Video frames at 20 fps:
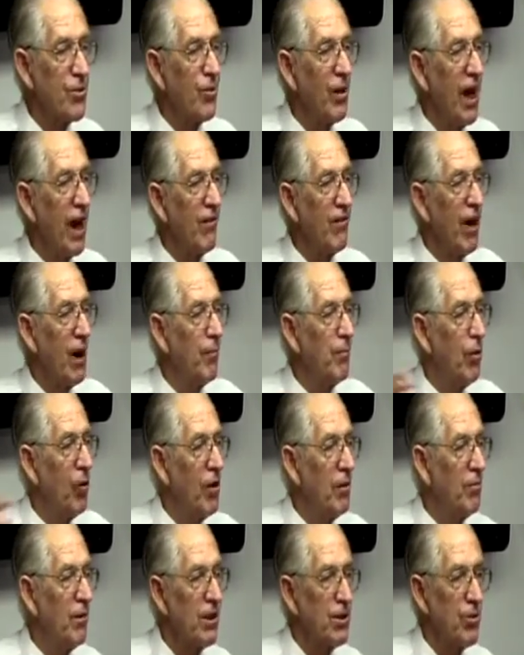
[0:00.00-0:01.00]
we have our
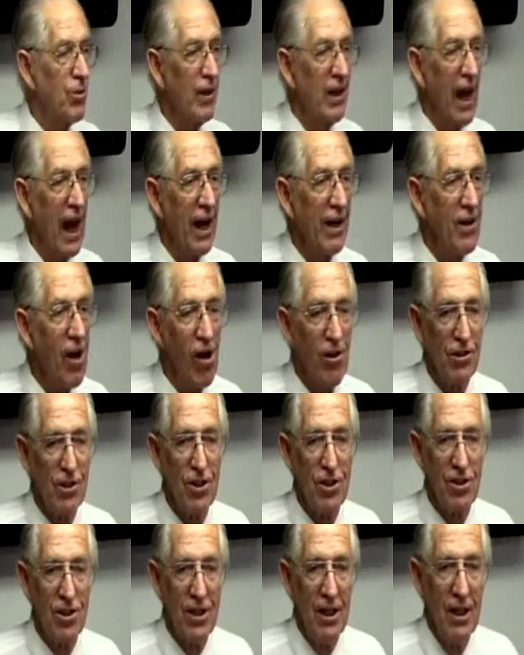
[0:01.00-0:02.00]
appointments with our
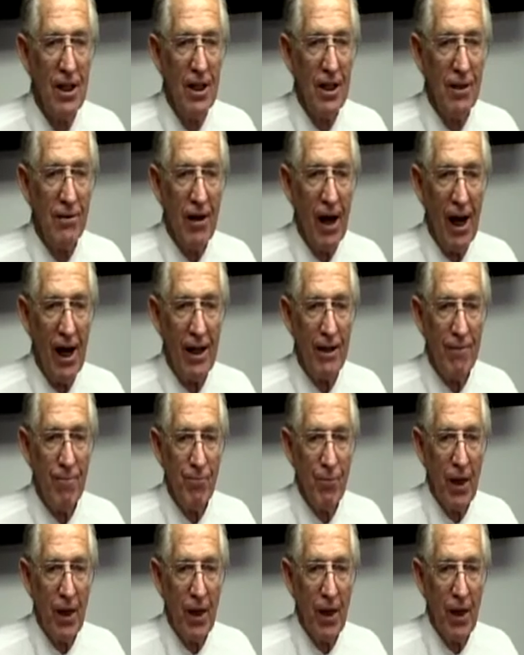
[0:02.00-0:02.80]
doctors, right?